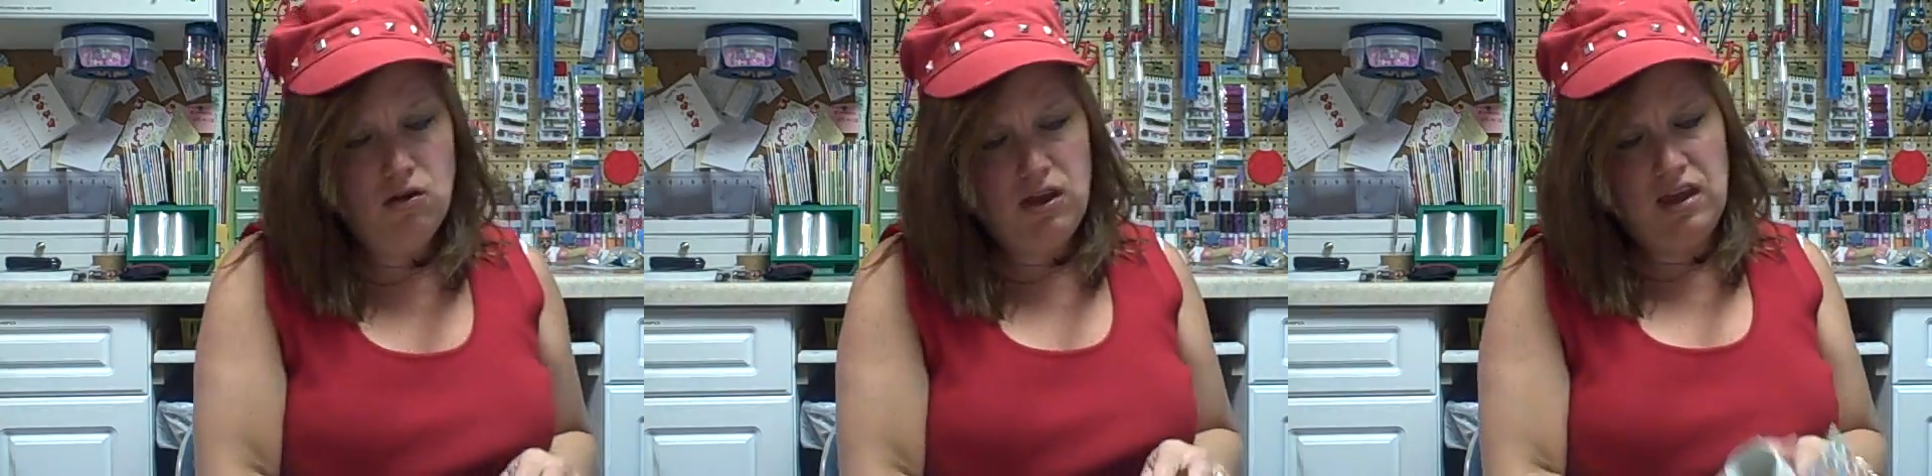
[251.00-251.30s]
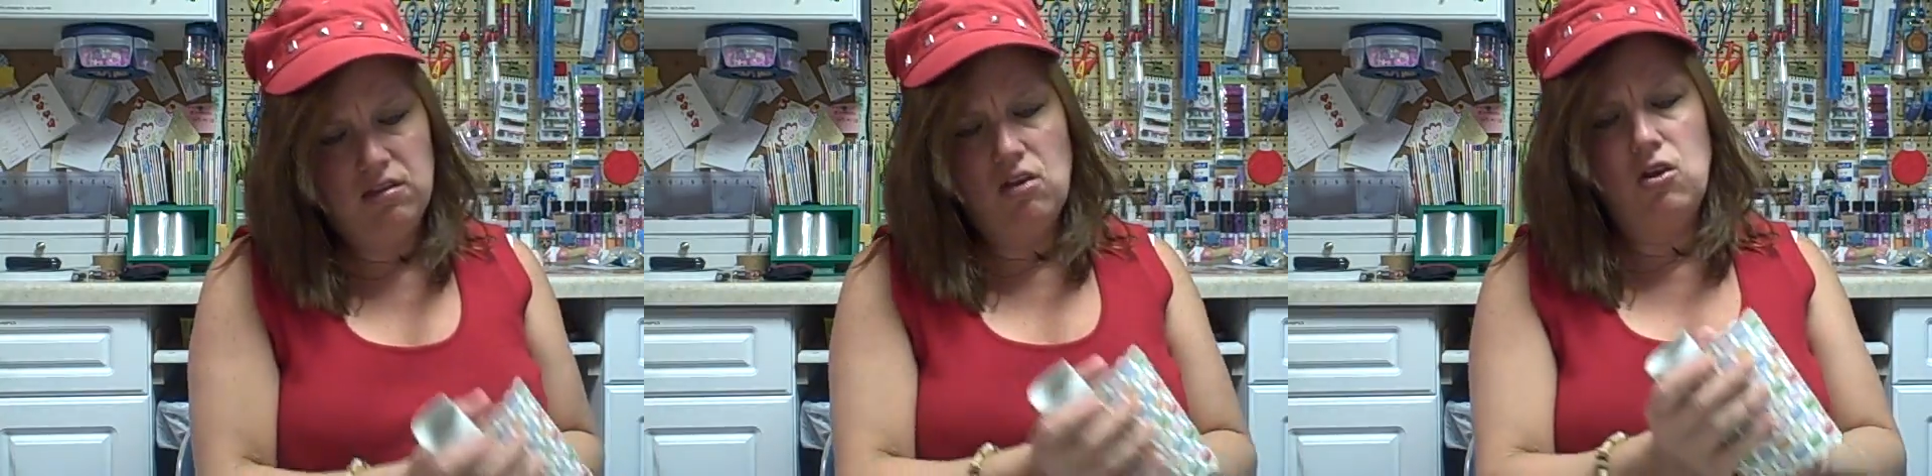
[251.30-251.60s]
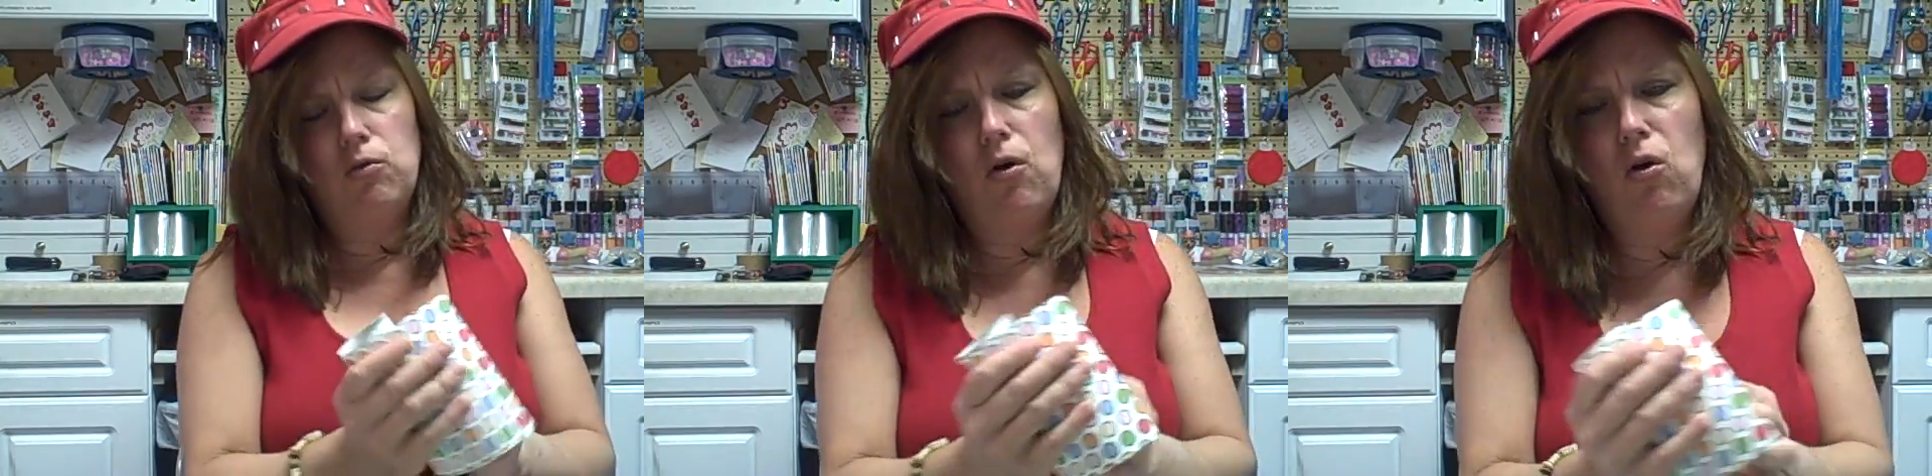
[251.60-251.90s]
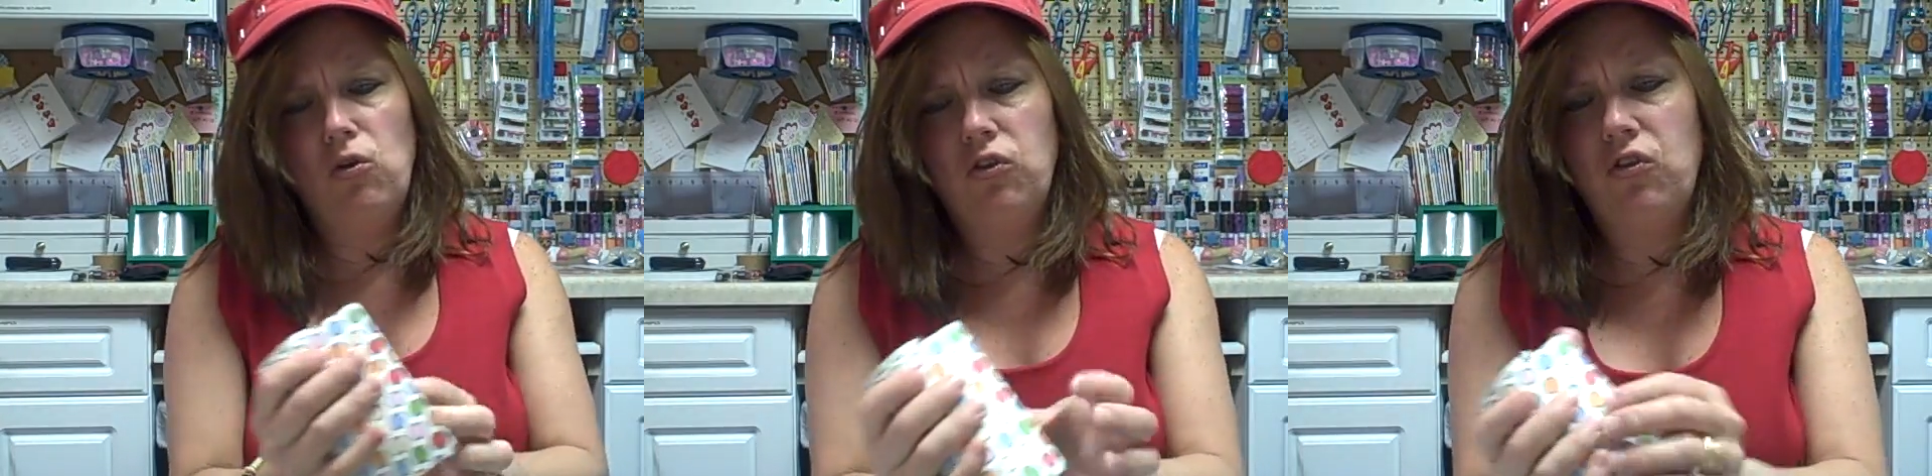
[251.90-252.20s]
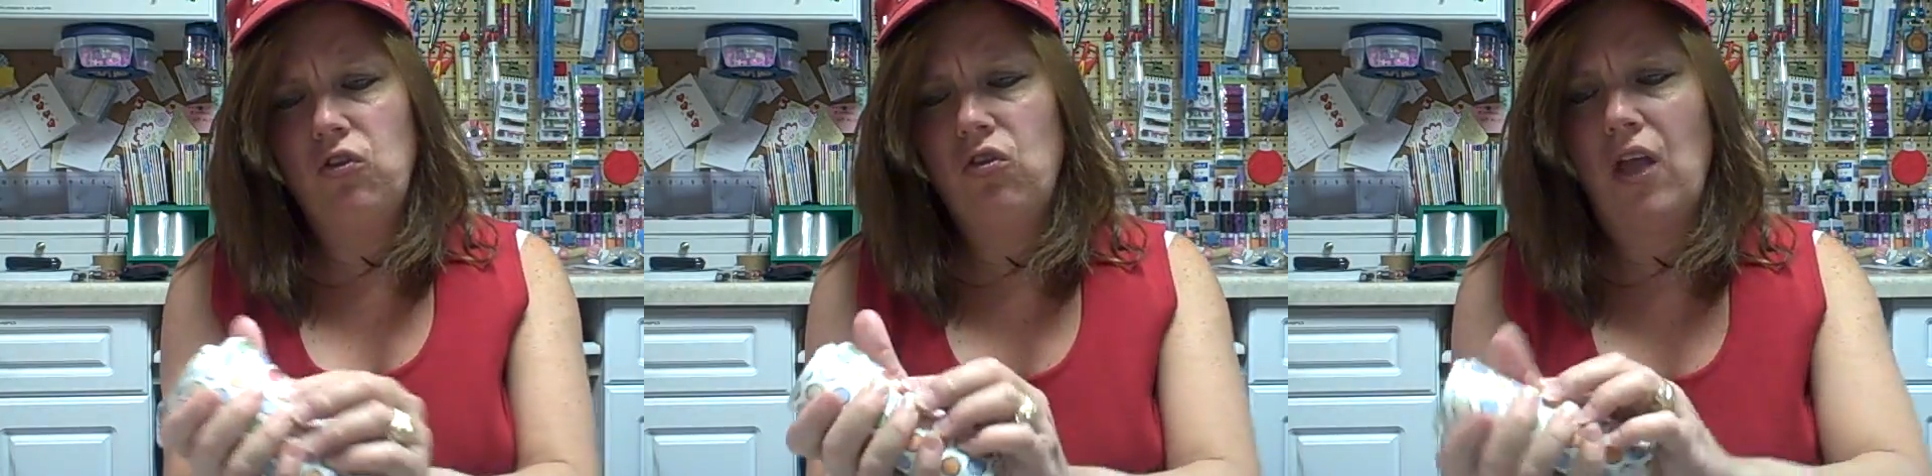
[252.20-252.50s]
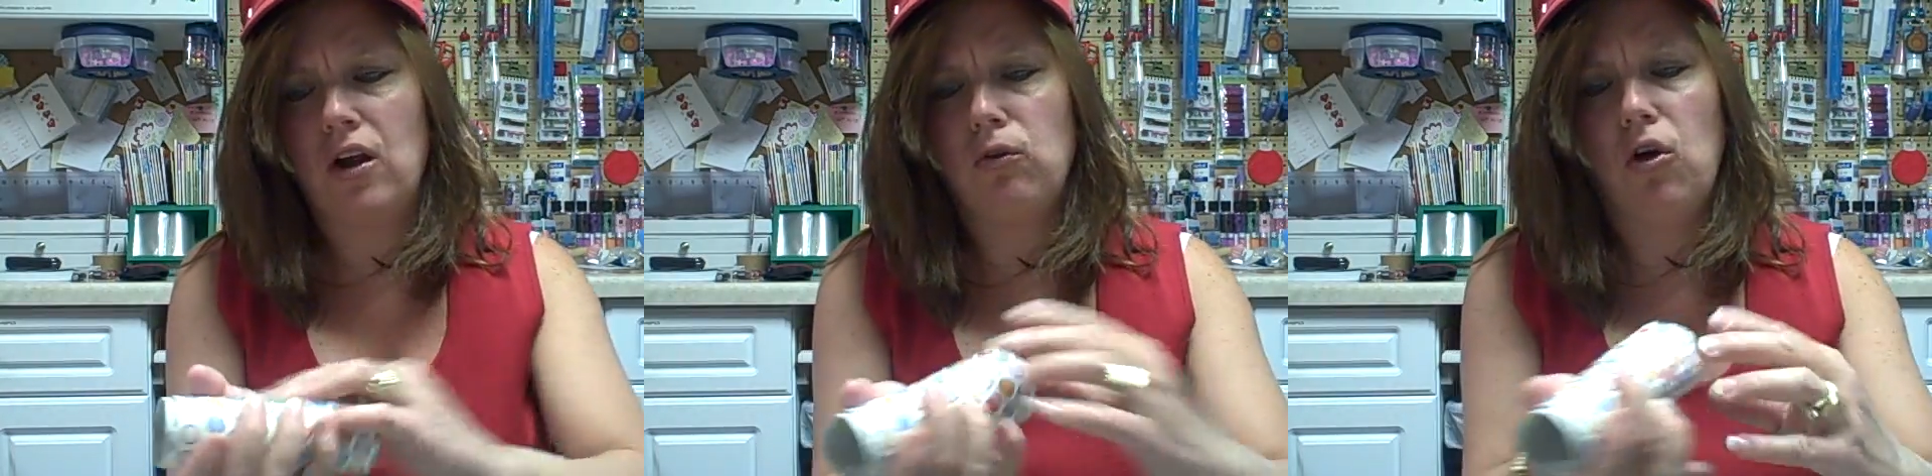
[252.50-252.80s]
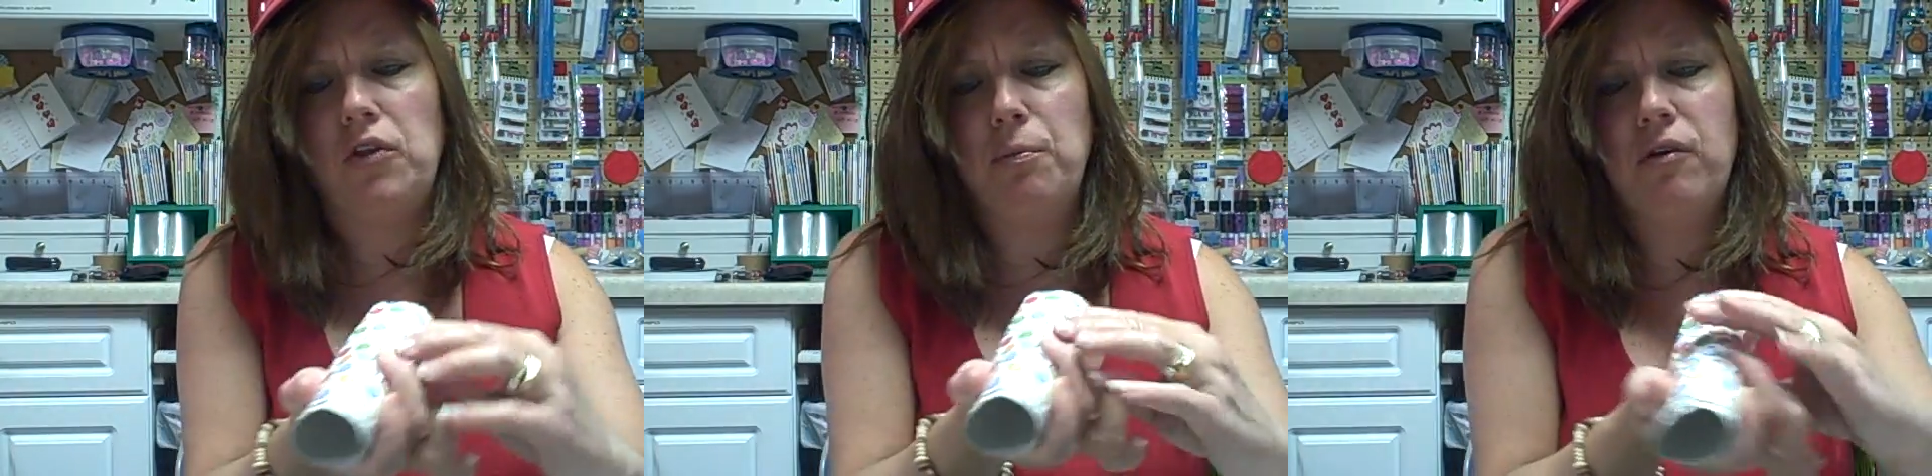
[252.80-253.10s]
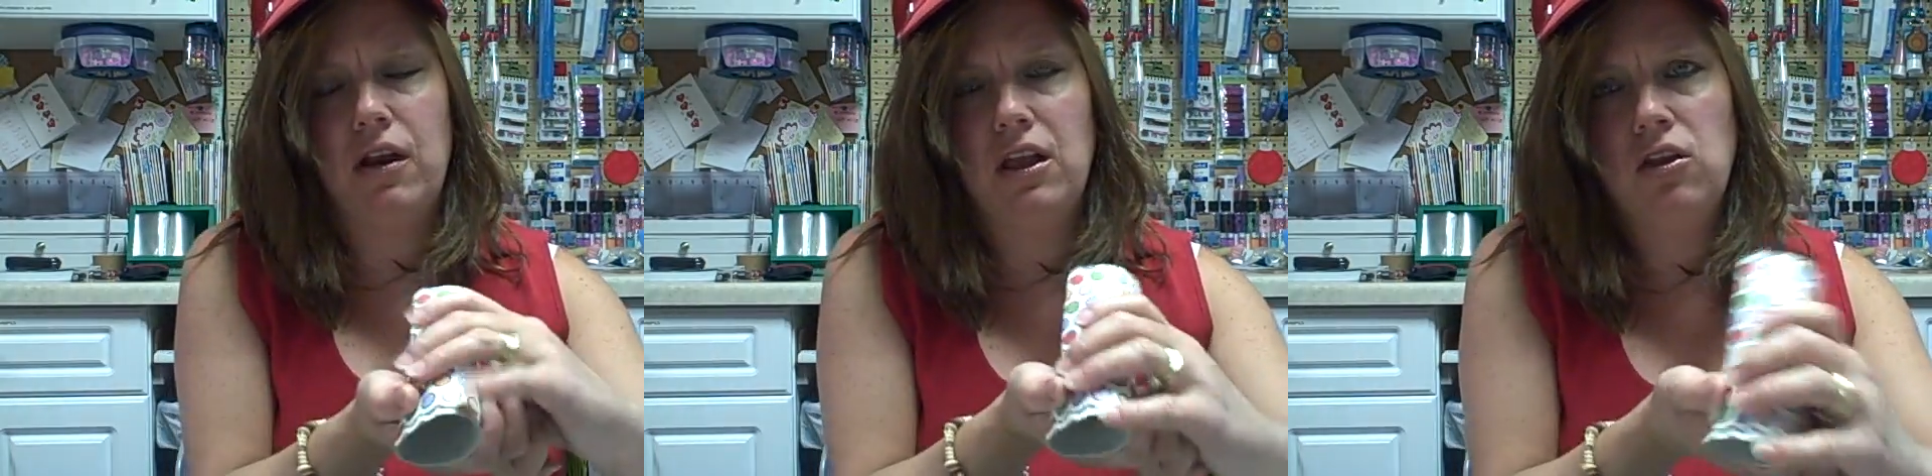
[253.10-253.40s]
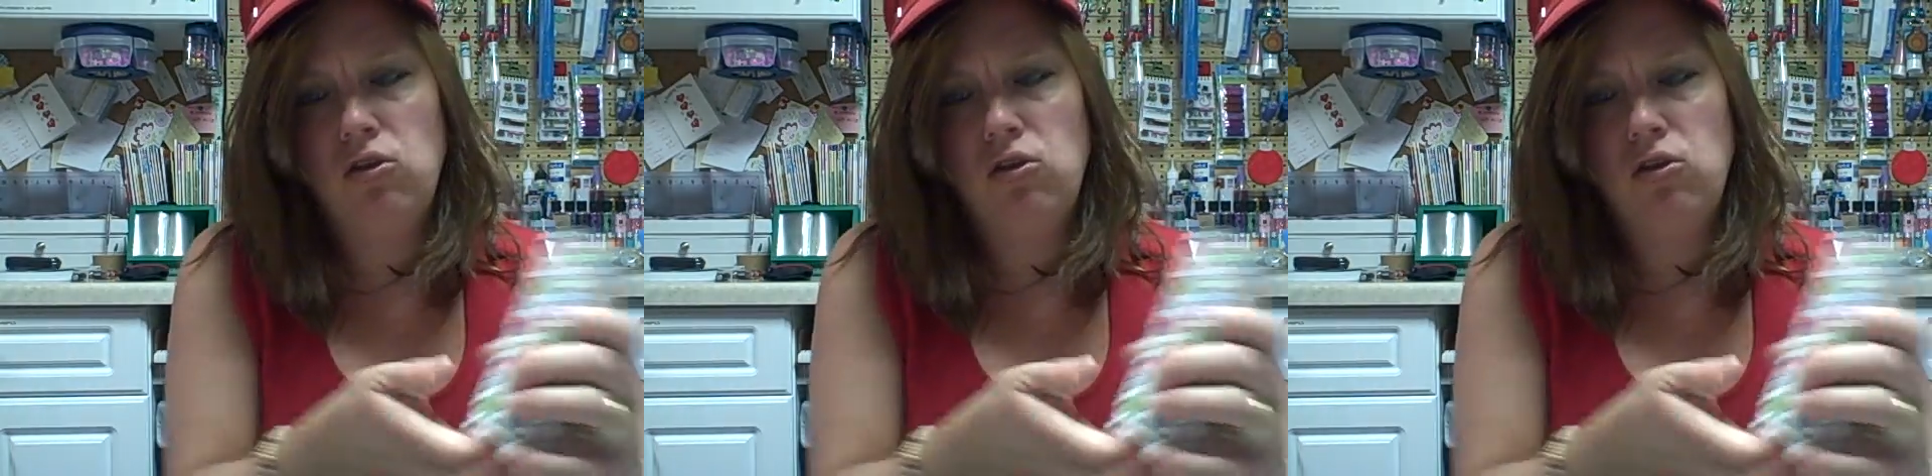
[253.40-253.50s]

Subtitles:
Okay, so your rolls that are rolled up already,